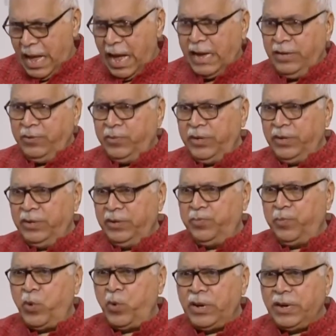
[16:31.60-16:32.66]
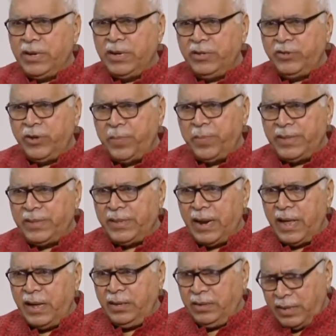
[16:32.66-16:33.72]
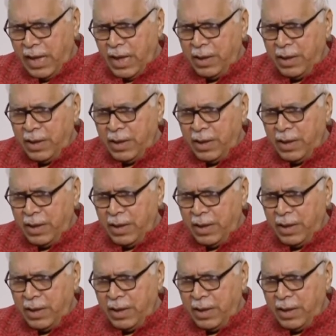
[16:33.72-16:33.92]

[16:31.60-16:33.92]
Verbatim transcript: I uh, spoke against triple talaq.